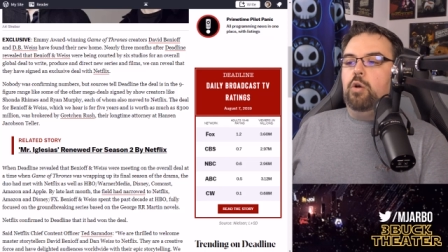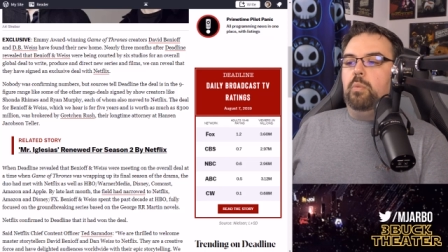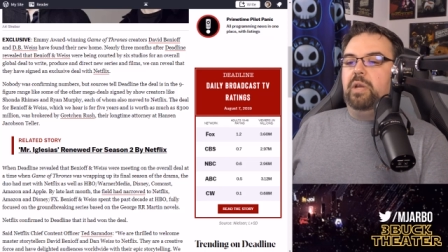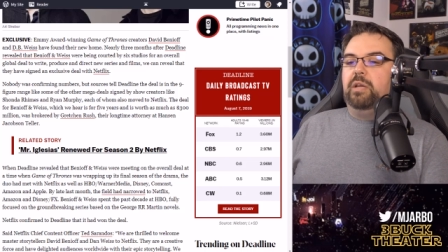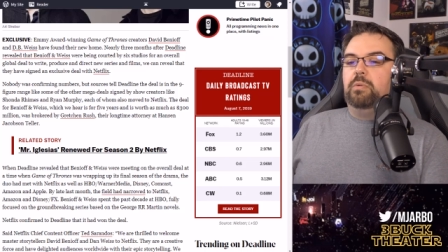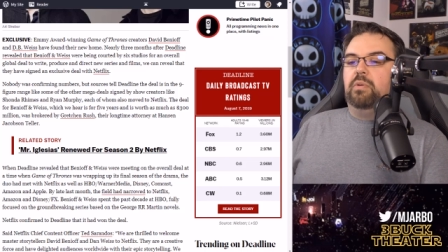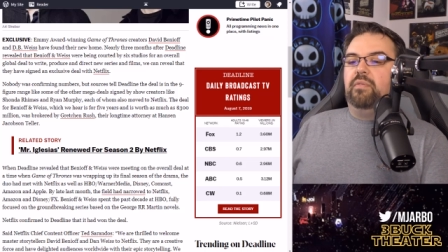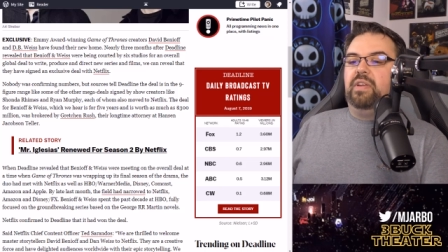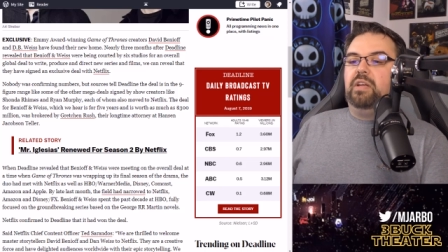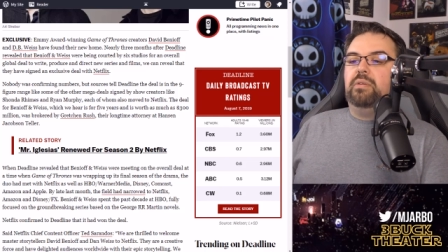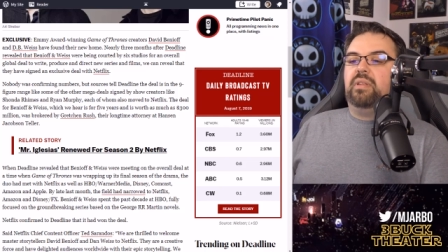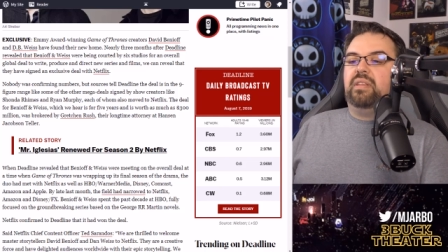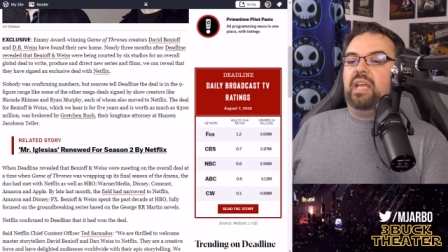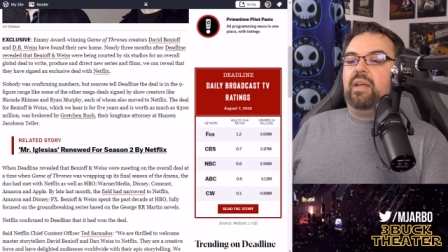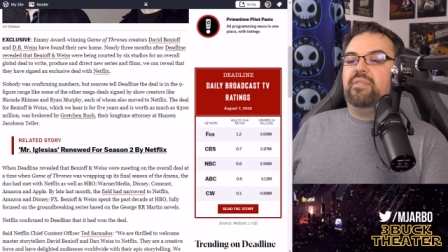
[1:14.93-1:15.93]
we can reveal
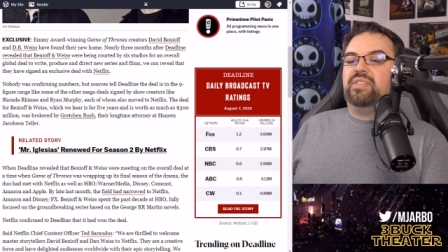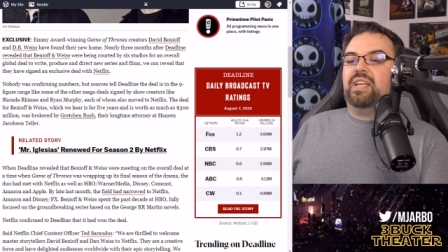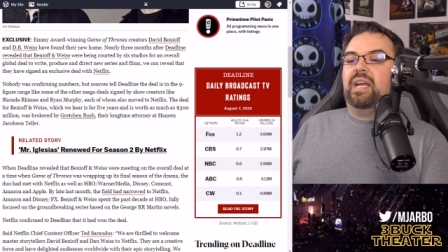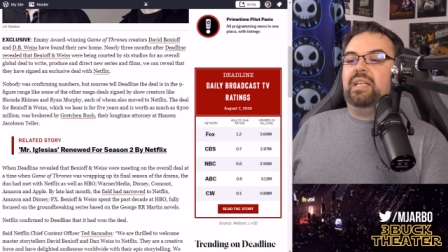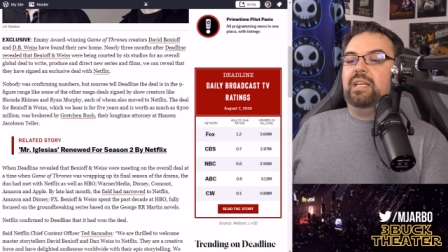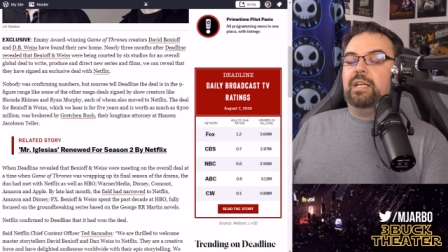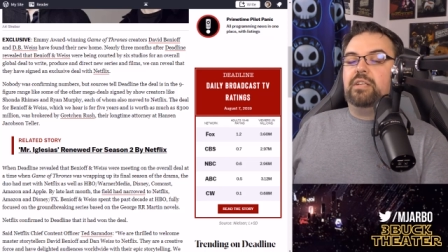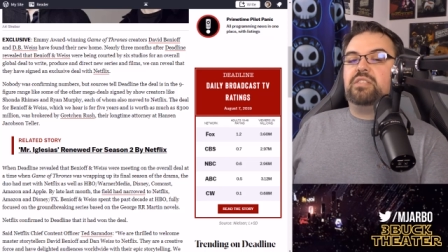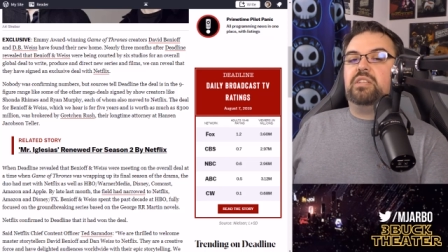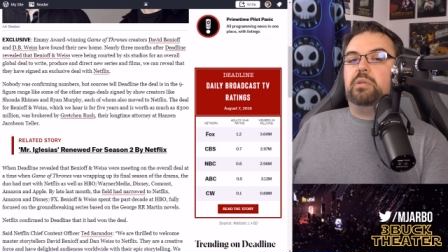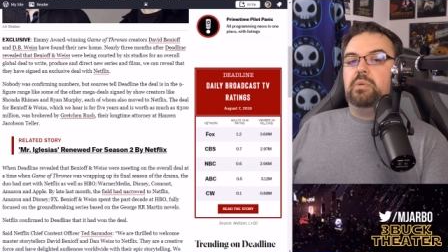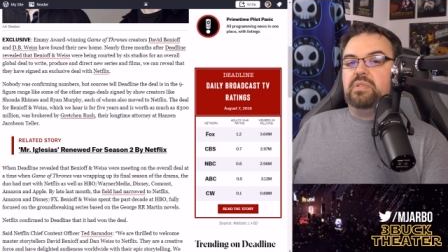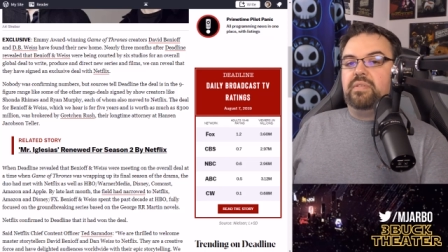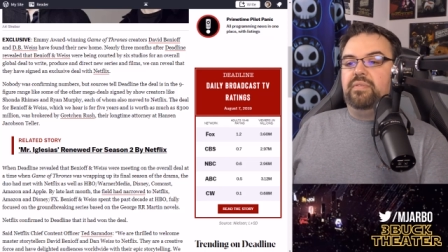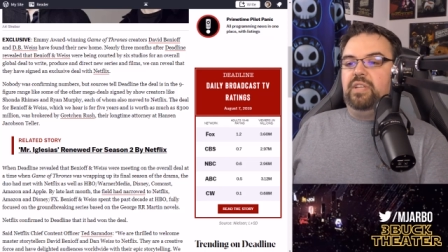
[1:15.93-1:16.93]
that they have signed an
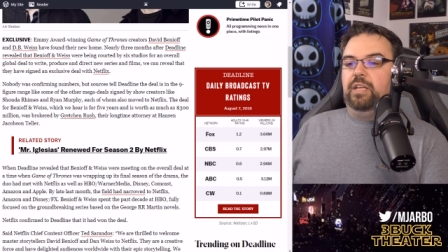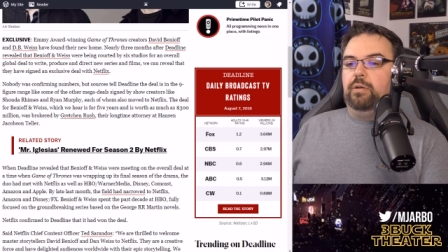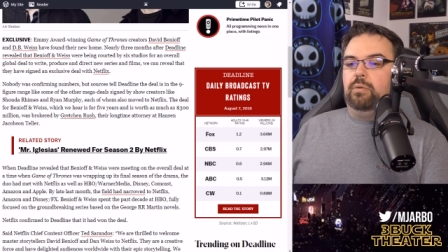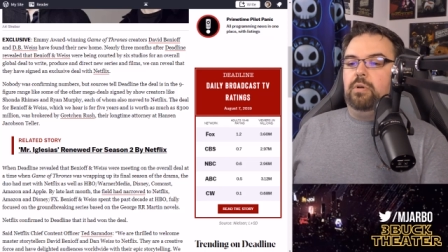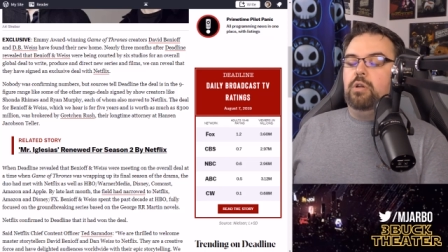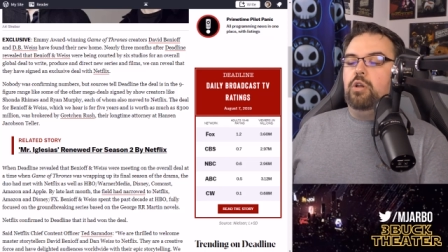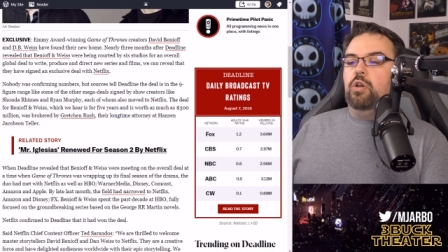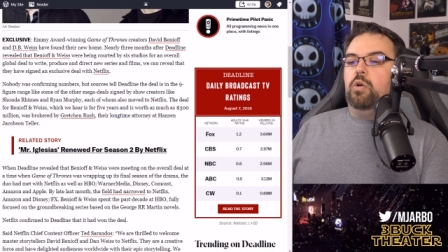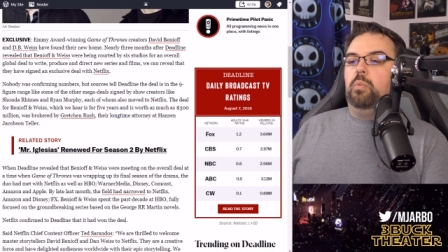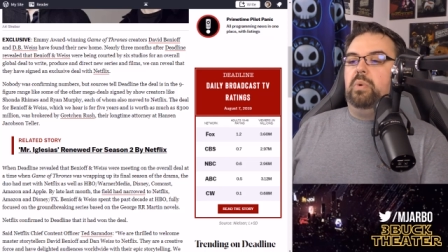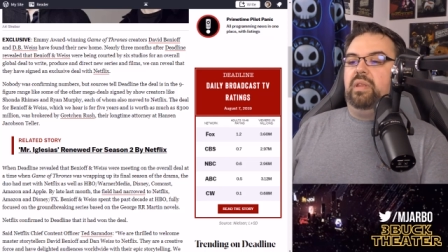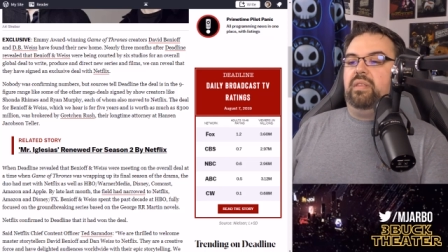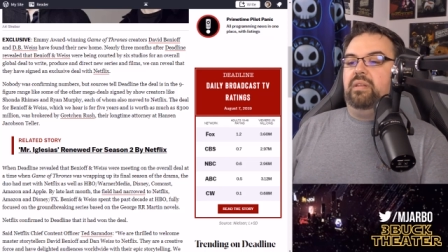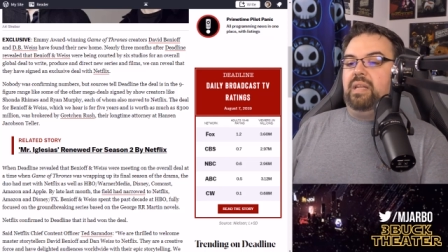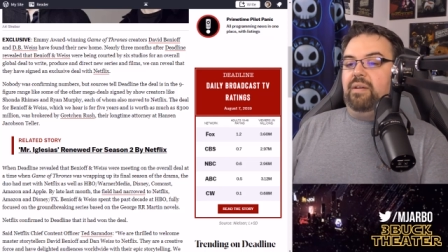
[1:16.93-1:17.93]
exclusive deal
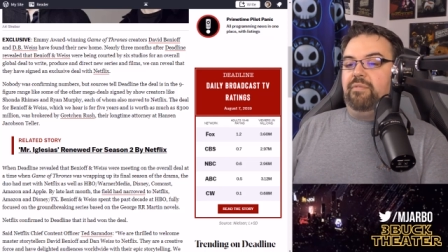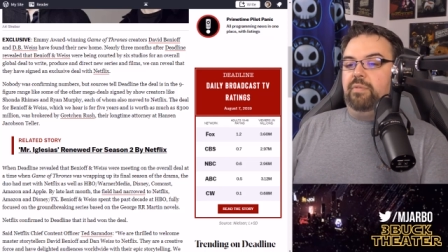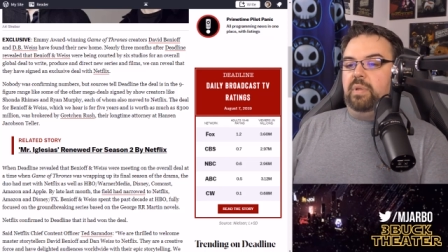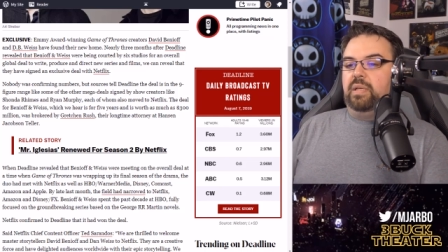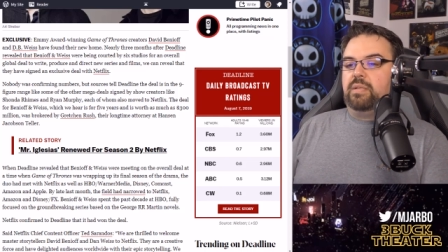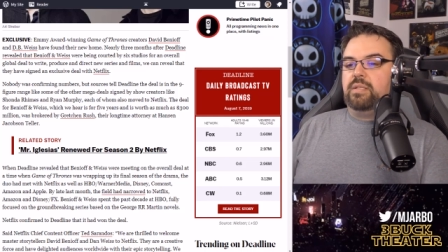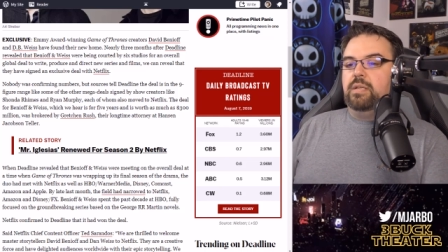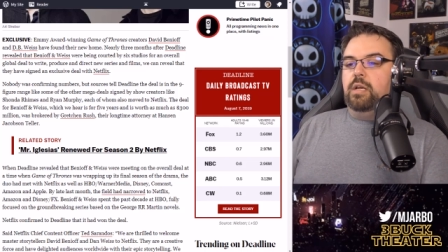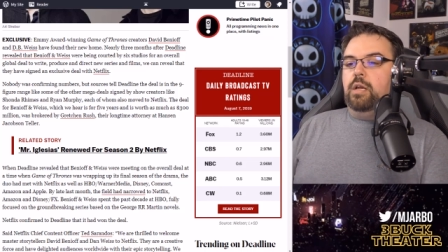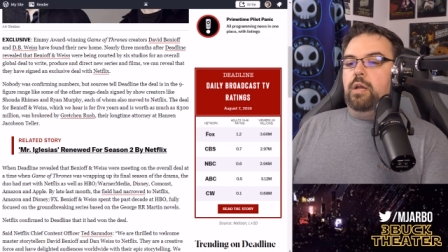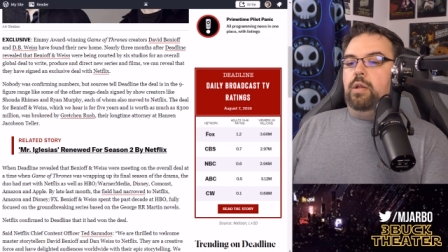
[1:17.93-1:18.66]
with Netflix.